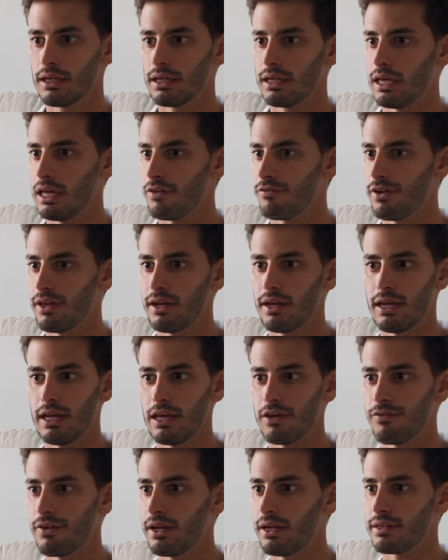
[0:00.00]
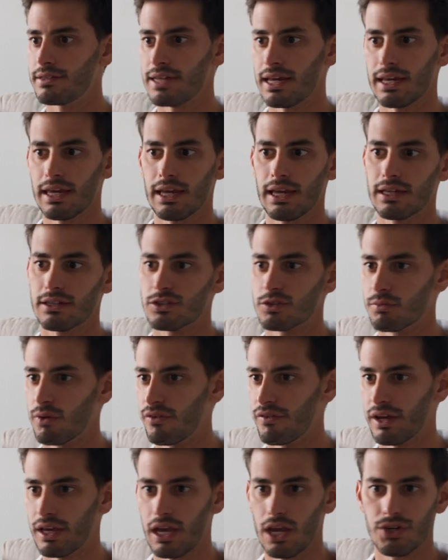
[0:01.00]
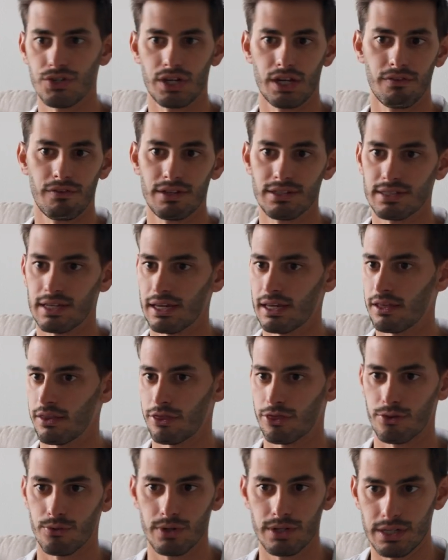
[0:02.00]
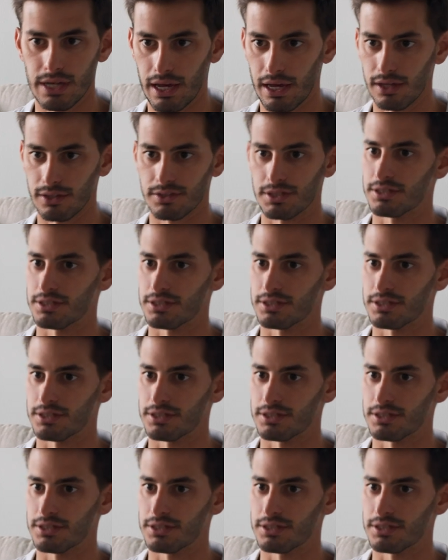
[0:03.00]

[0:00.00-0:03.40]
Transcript: even taking a small vacation, even taking 3 days,